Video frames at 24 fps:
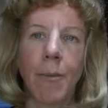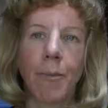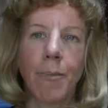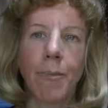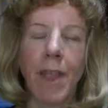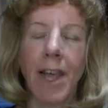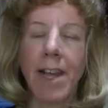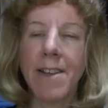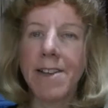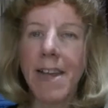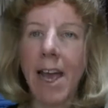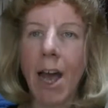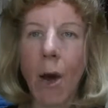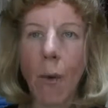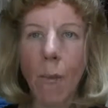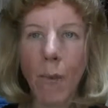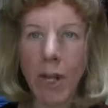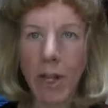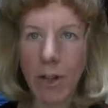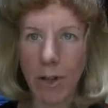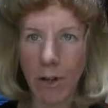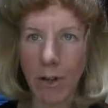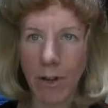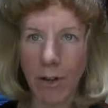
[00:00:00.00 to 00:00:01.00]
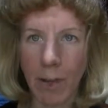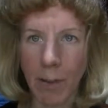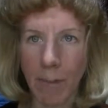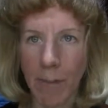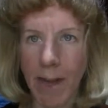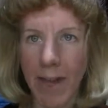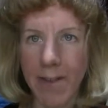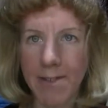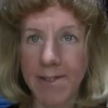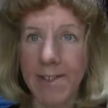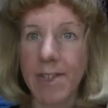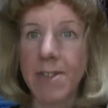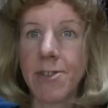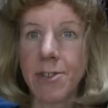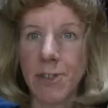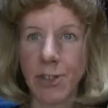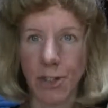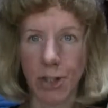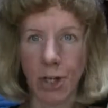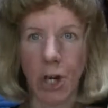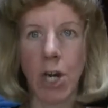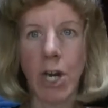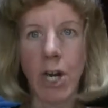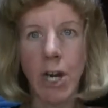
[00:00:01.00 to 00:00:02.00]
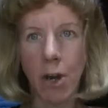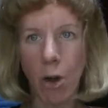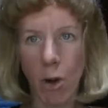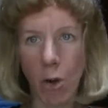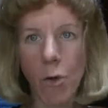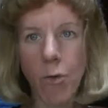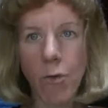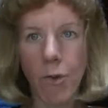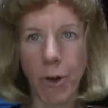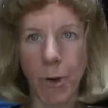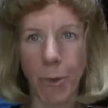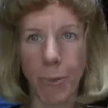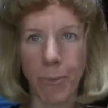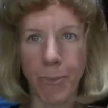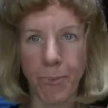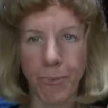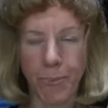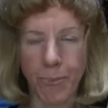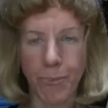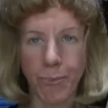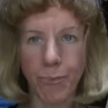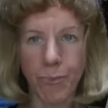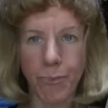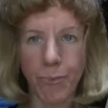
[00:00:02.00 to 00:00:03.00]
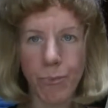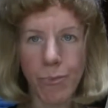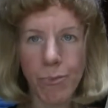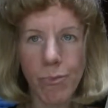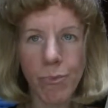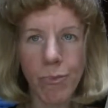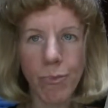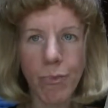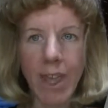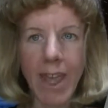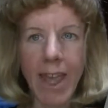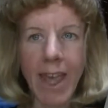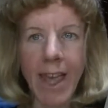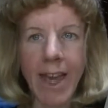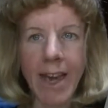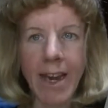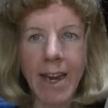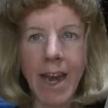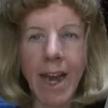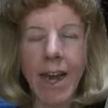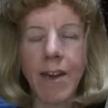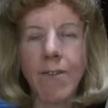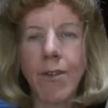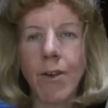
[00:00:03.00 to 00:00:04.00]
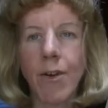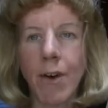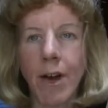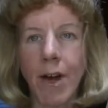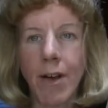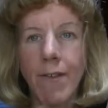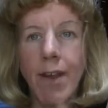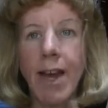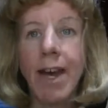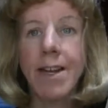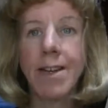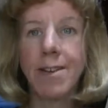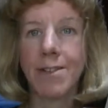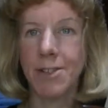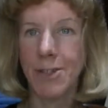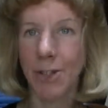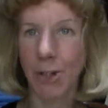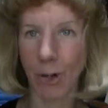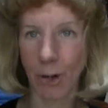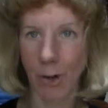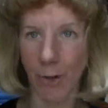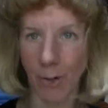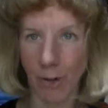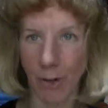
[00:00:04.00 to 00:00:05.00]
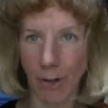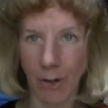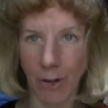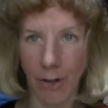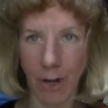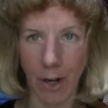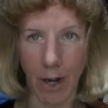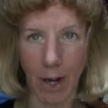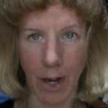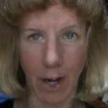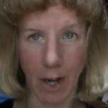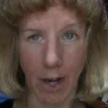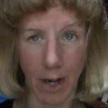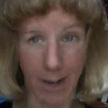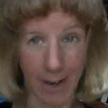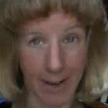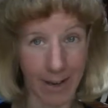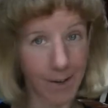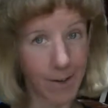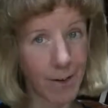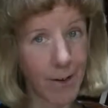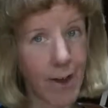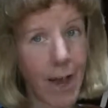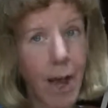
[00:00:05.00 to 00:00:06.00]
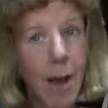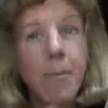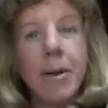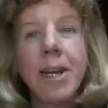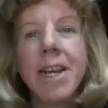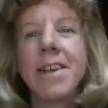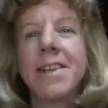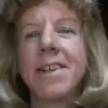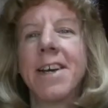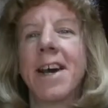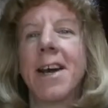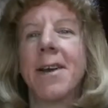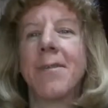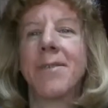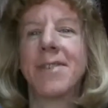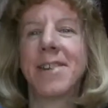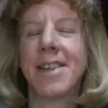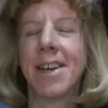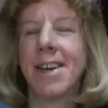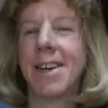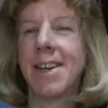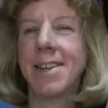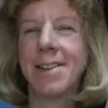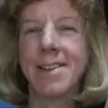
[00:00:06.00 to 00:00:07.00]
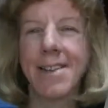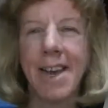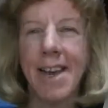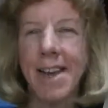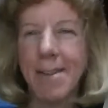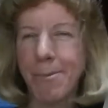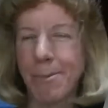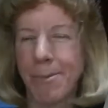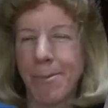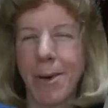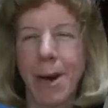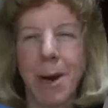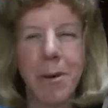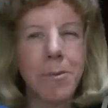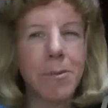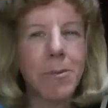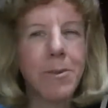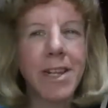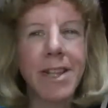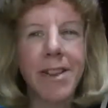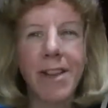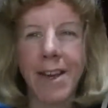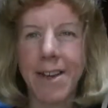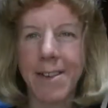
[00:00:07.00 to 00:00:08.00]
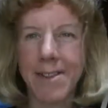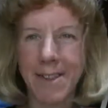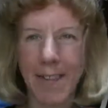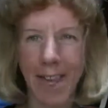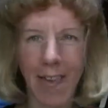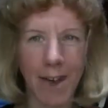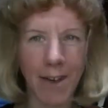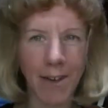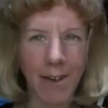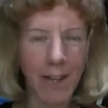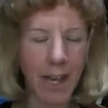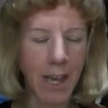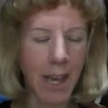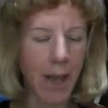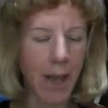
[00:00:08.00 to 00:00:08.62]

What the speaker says: that's how we learn the best, is starting over. And I know I've had to start over, I don't know how many times, guys. I probably lost count.